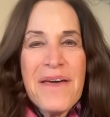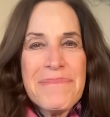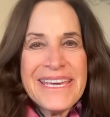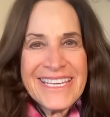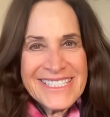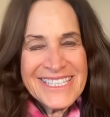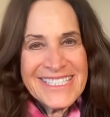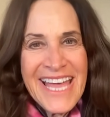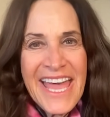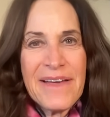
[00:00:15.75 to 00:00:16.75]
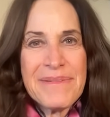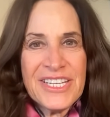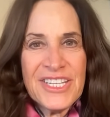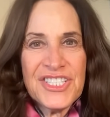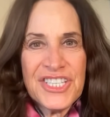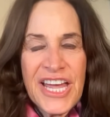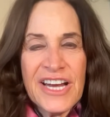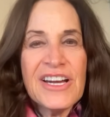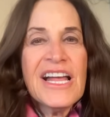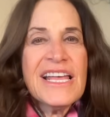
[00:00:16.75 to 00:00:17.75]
Because today I'm going to share